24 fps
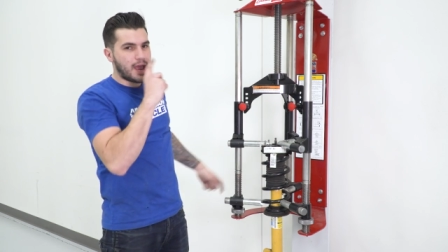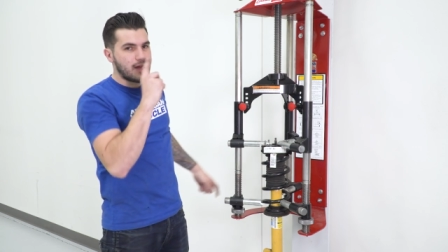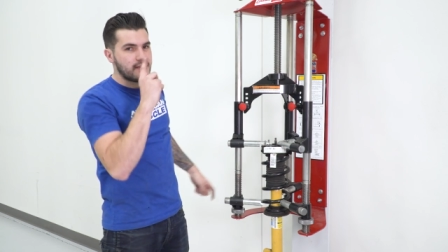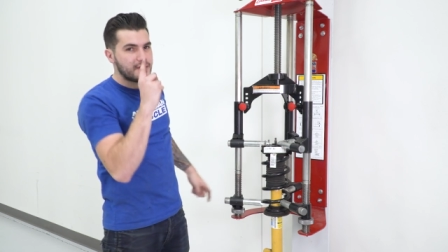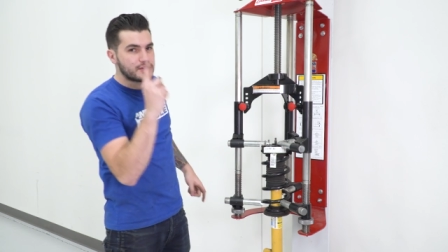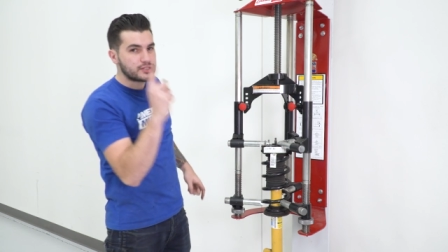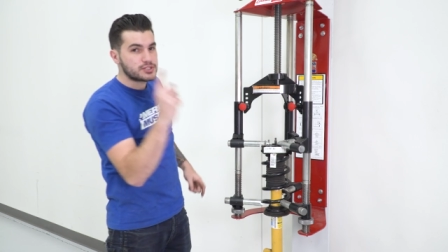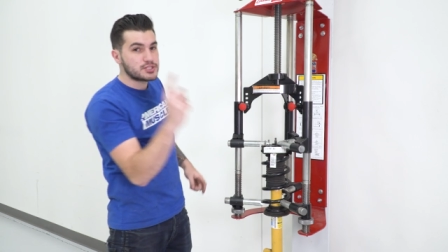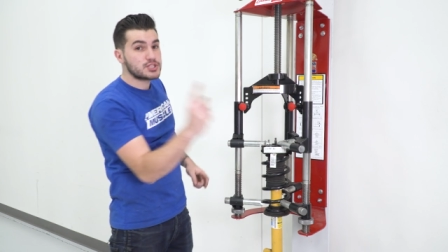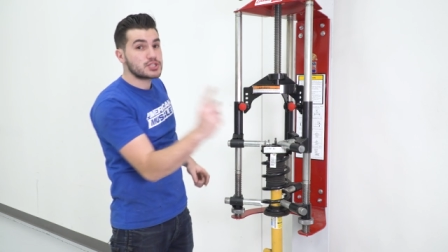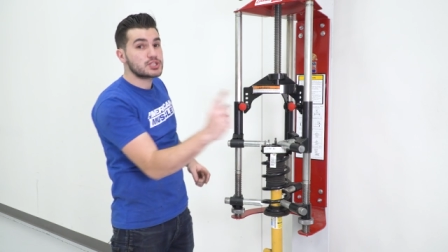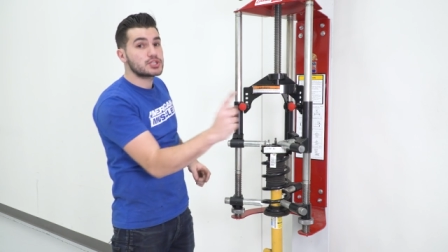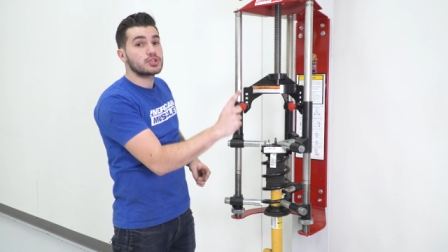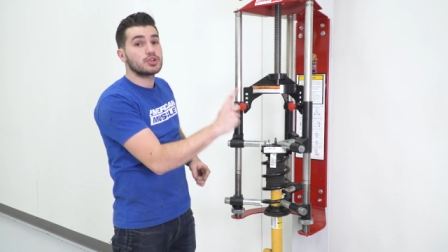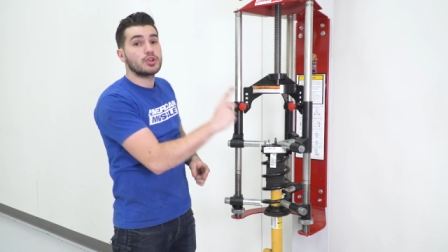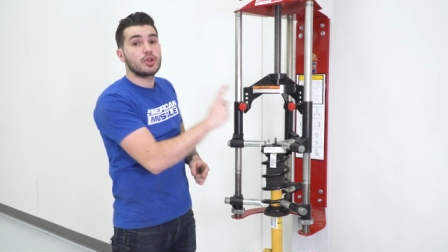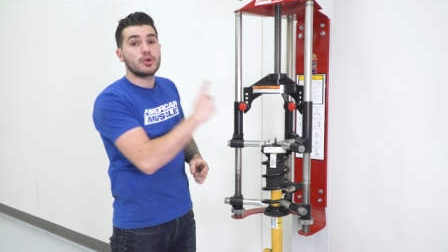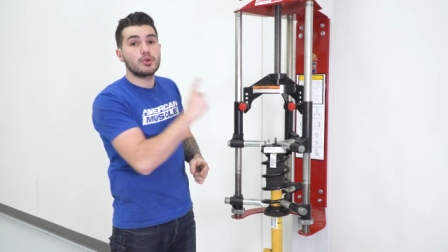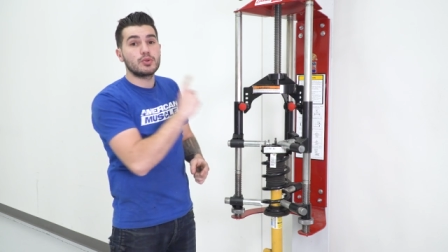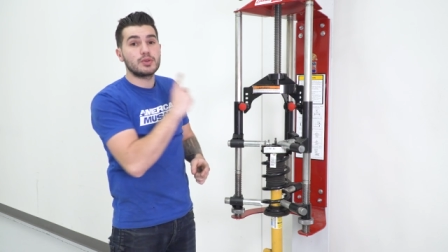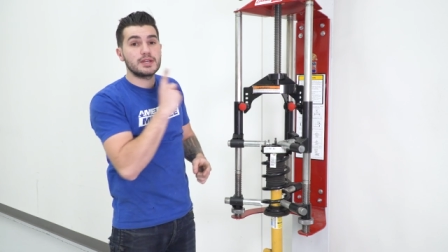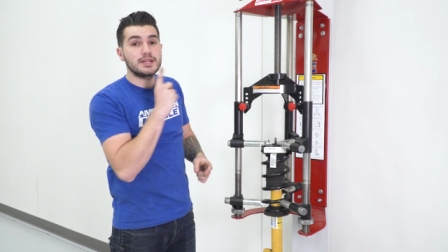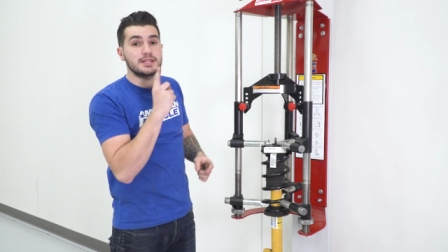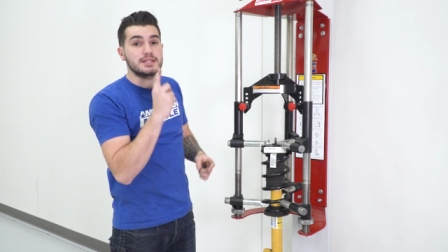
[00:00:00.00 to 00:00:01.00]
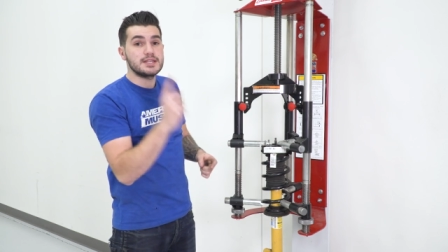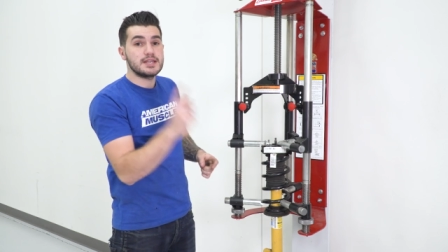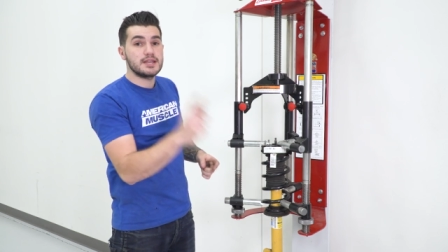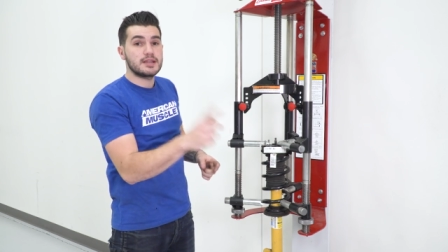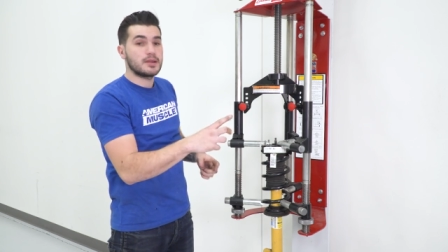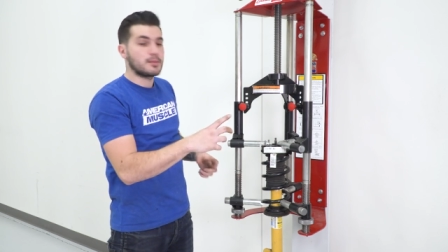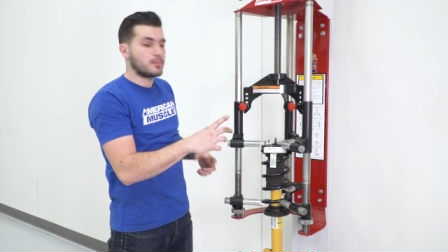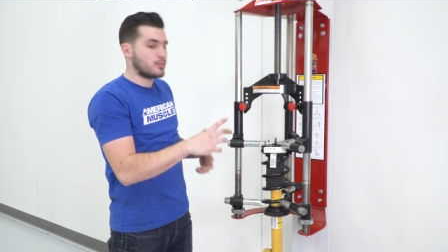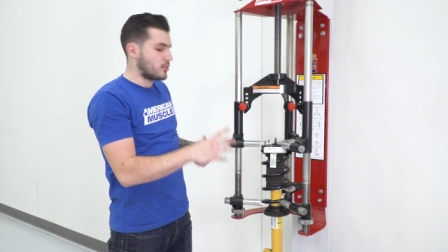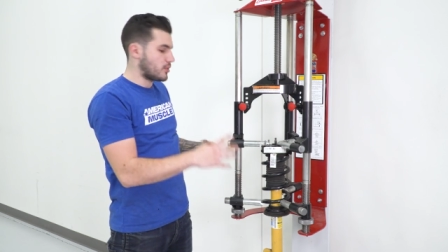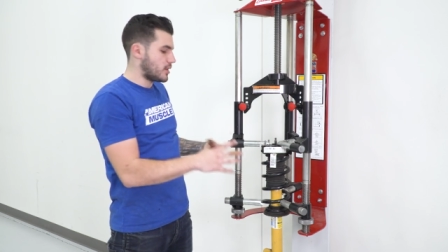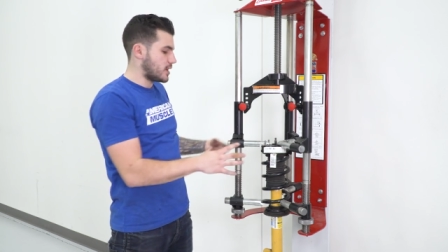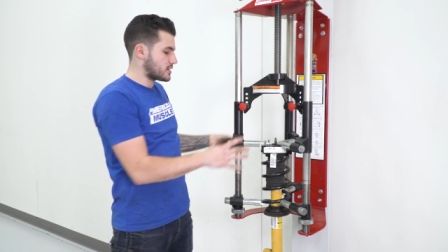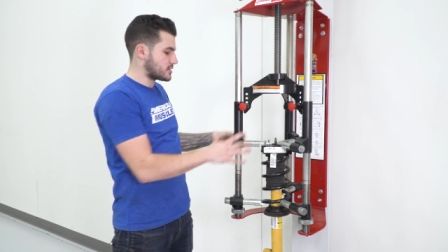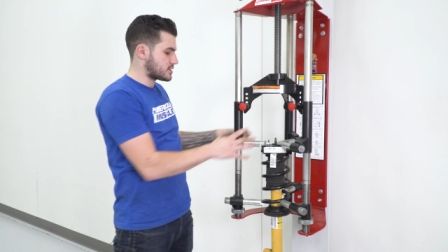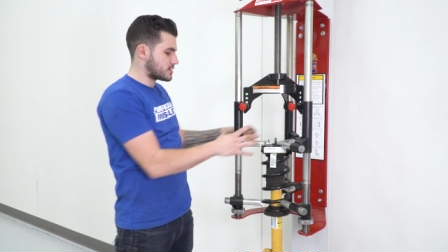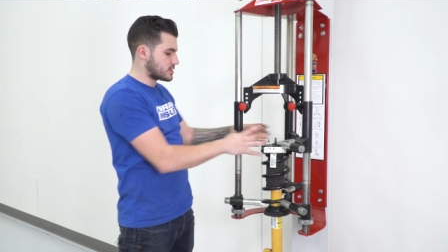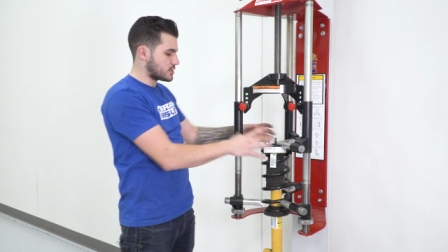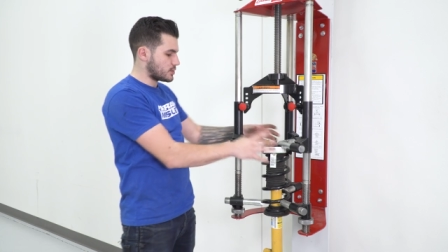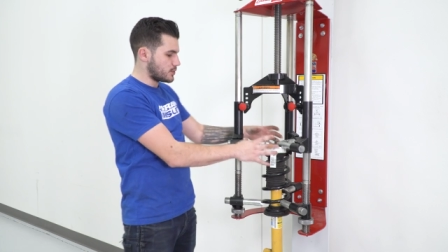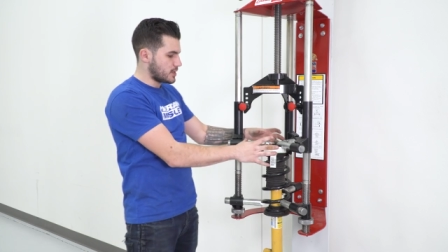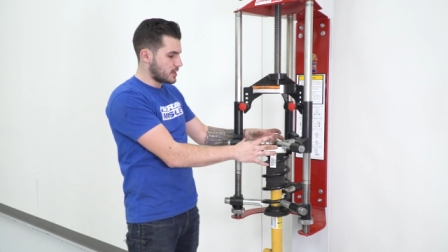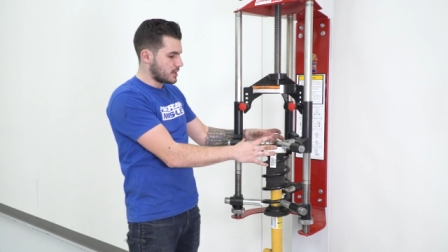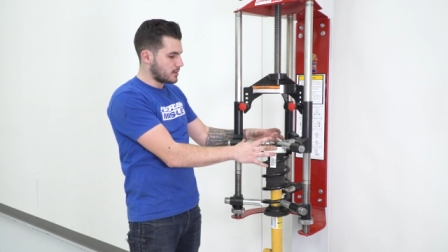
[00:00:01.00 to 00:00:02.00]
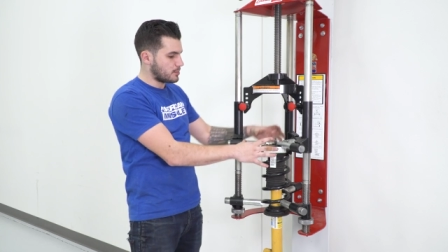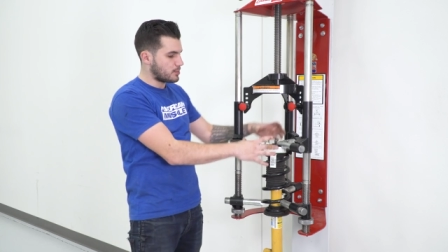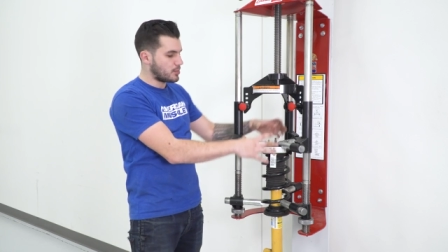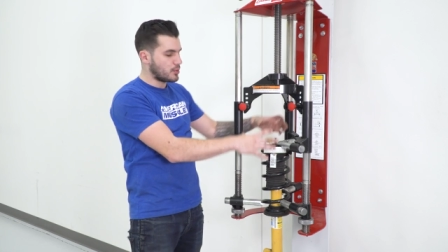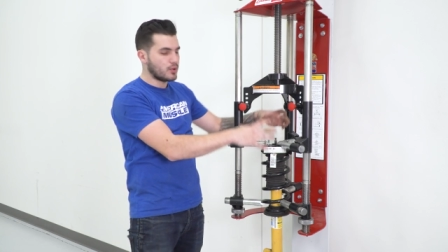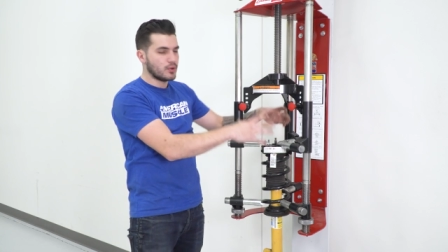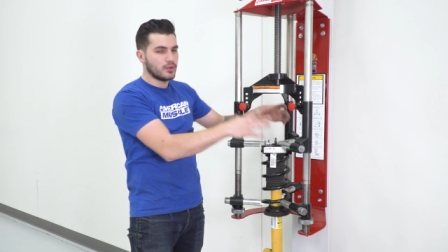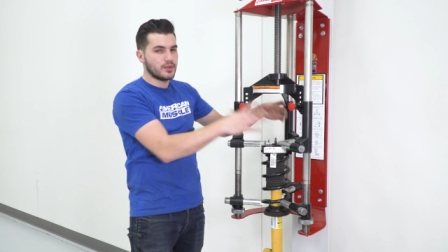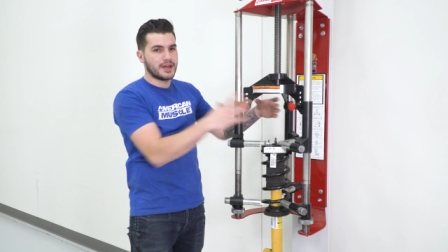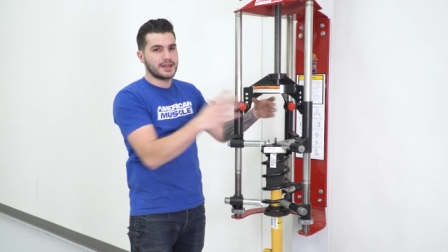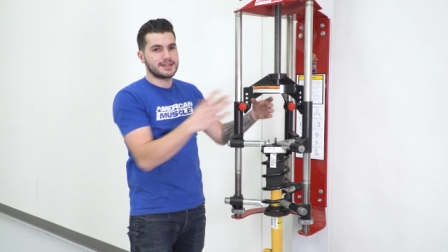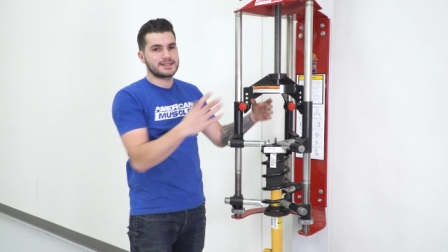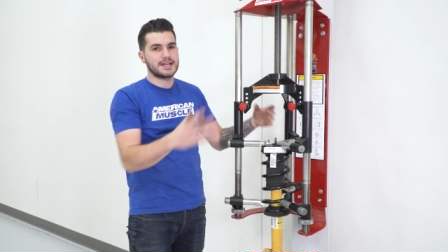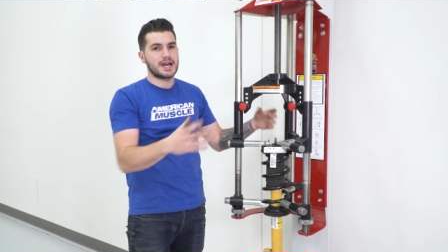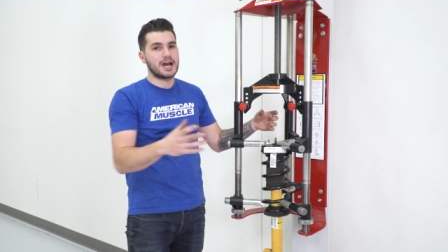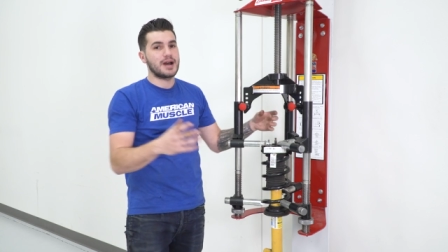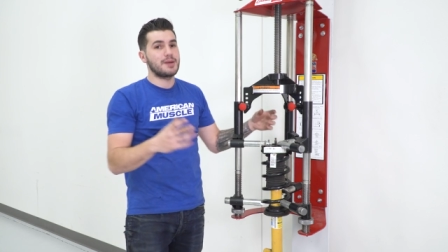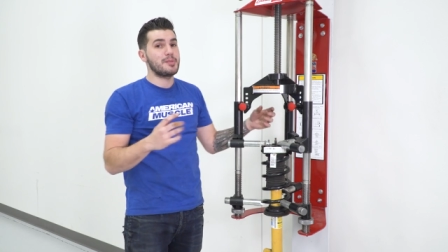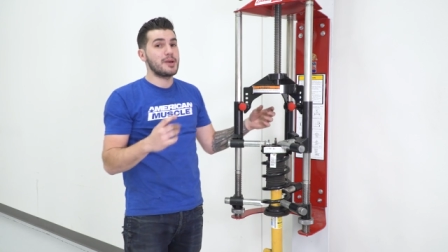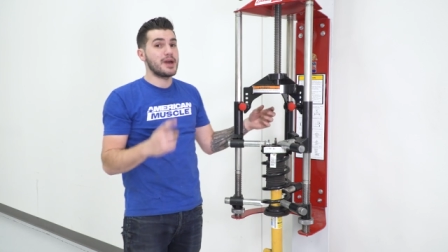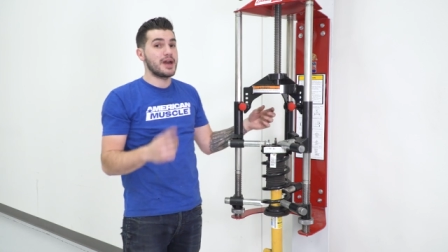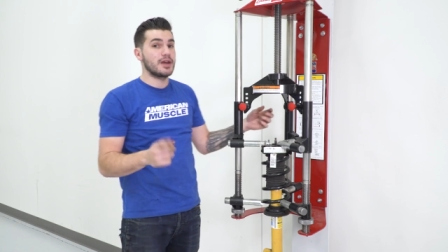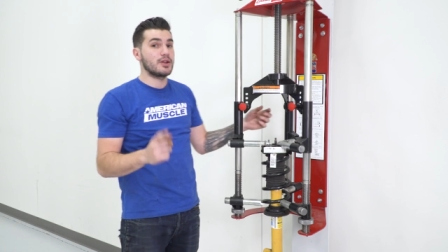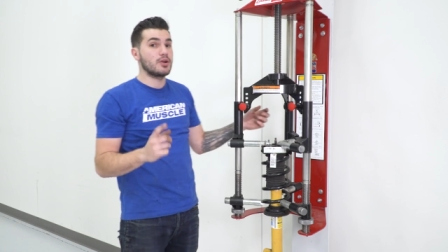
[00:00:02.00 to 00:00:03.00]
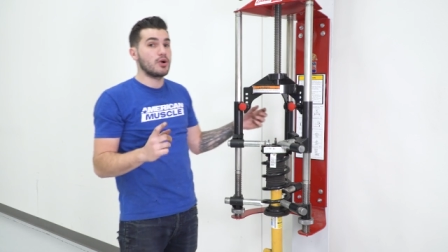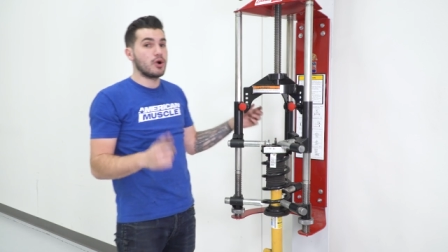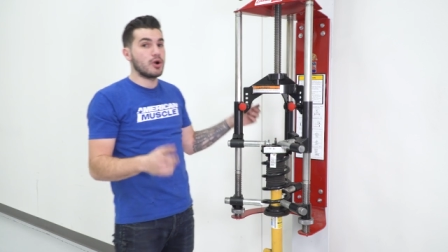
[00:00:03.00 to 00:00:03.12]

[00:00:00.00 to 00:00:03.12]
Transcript: and then slowly decompress so we can pull that top hat